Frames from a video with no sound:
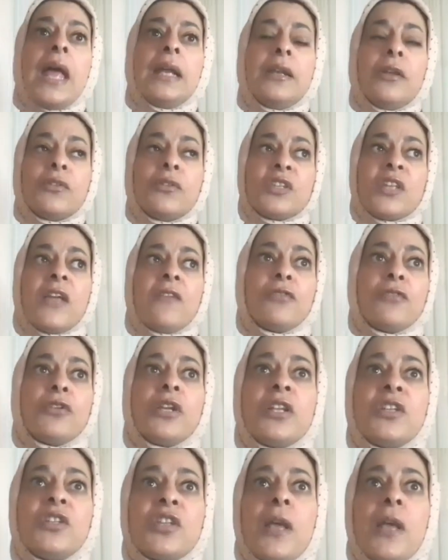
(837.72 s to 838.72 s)
Say, for
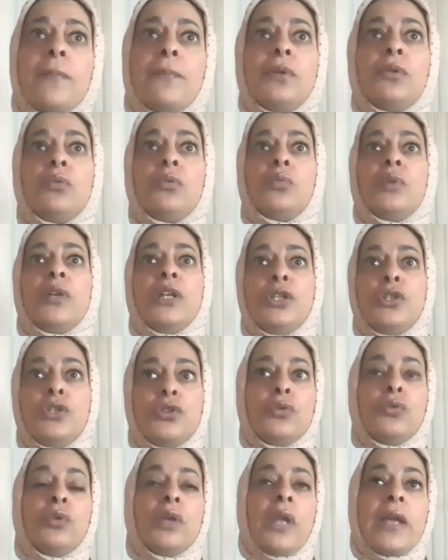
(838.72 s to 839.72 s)
example, we
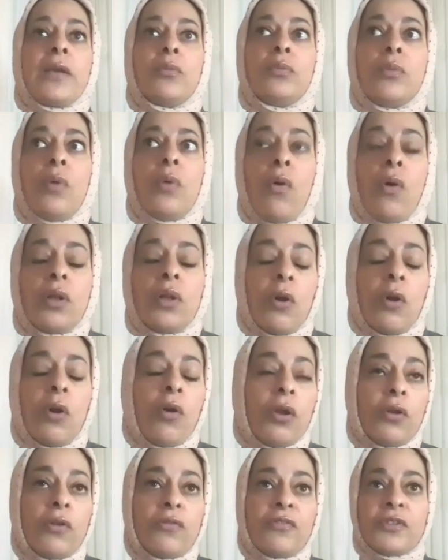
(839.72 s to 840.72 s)
do, like,
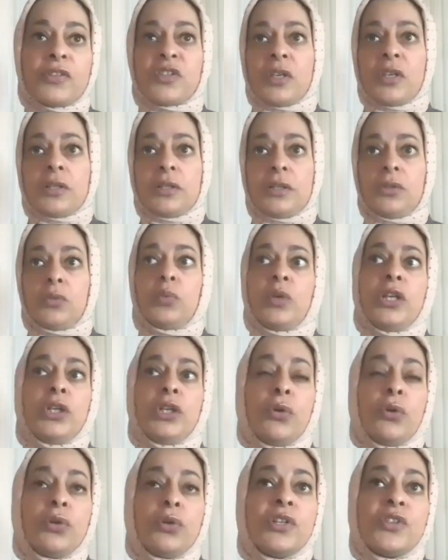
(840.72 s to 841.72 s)
all of a sudden, we
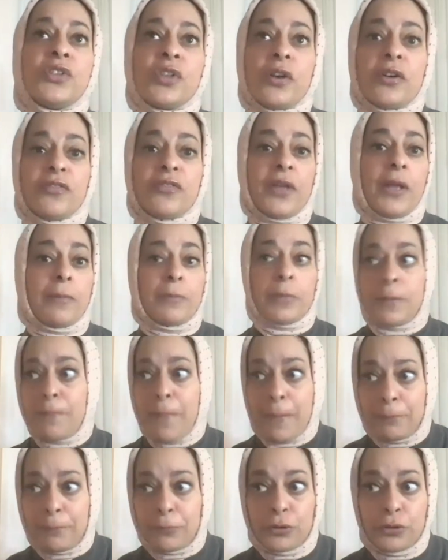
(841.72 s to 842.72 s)
notice our family
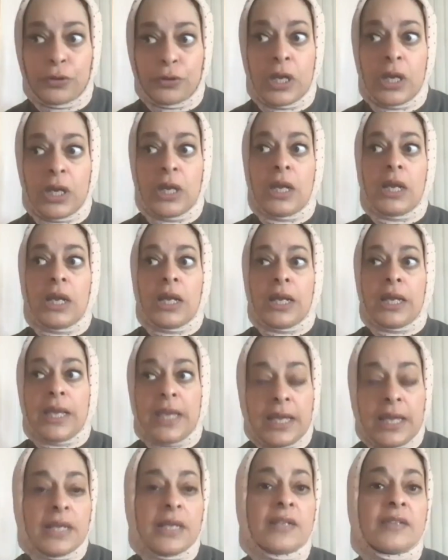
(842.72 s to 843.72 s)
member,
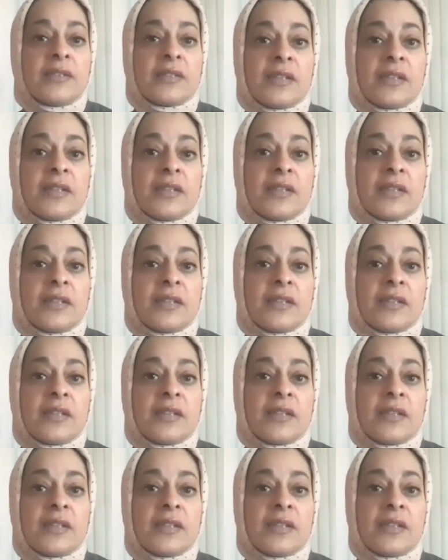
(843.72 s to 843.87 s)
he is